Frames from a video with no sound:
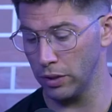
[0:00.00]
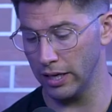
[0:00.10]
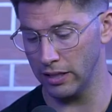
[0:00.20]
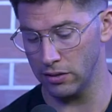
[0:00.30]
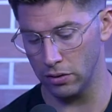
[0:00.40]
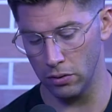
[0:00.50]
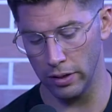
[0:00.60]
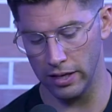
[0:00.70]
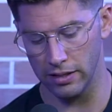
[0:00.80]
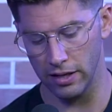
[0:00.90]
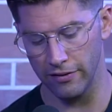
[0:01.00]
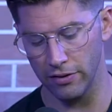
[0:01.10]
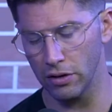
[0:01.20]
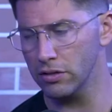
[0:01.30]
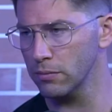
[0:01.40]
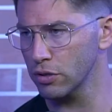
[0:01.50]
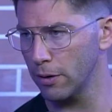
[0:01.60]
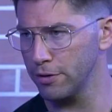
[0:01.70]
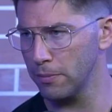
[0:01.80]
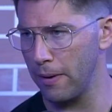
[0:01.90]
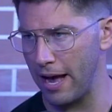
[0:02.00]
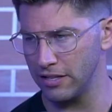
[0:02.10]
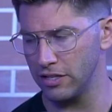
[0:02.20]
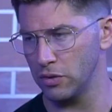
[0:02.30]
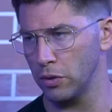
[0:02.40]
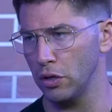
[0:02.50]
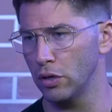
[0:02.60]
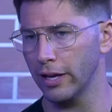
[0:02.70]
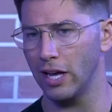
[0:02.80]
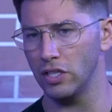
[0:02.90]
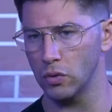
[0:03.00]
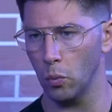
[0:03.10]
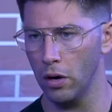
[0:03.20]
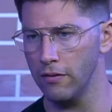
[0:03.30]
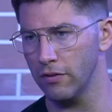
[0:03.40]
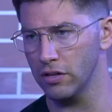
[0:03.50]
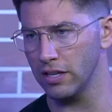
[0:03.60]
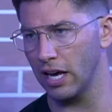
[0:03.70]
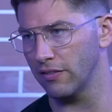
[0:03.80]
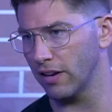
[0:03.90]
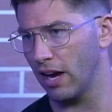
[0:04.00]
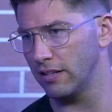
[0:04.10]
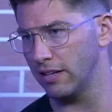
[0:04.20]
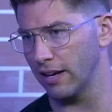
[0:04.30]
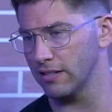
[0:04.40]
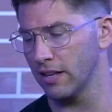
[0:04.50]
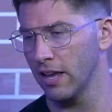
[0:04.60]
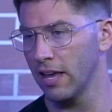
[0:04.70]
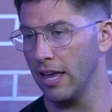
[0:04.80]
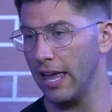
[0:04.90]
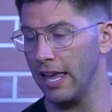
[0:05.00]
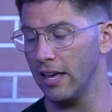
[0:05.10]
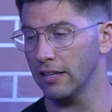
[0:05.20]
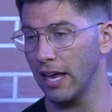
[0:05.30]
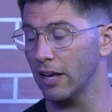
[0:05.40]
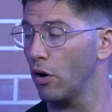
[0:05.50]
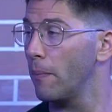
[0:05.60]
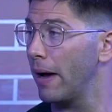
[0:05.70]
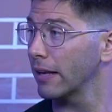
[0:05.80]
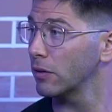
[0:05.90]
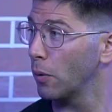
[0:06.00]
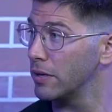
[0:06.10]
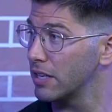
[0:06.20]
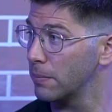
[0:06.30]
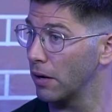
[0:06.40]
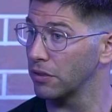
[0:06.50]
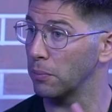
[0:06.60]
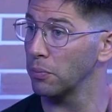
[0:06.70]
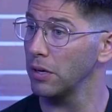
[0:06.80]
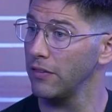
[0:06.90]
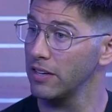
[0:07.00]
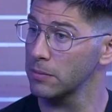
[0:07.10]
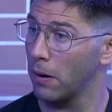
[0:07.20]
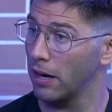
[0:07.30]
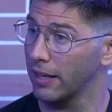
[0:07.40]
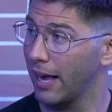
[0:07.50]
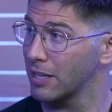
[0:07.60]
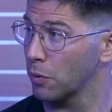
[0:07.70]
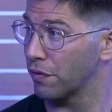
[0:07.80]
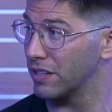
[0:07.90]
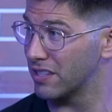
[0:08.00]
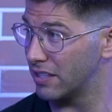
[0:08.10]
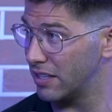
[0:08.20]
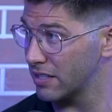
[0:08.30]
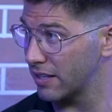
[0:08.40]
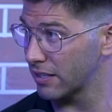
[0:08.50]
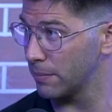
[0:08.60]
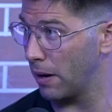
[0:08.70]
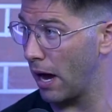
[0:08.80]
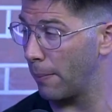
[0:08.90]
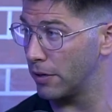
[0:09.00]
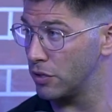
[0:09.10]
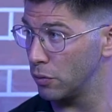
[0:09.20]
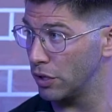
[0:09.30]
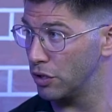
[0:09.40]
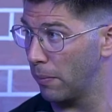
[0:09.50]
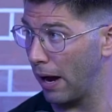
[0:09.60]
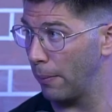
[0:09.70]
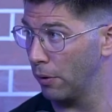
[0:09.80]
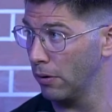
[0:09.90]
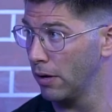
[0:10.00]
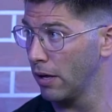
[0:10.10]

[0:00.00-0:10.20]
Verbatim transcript: we get to, is if there are some scripture passages when you look at just one verse out of context. And kind of going back to what we said about the previous podcast with the statistics about how much you read your Bible.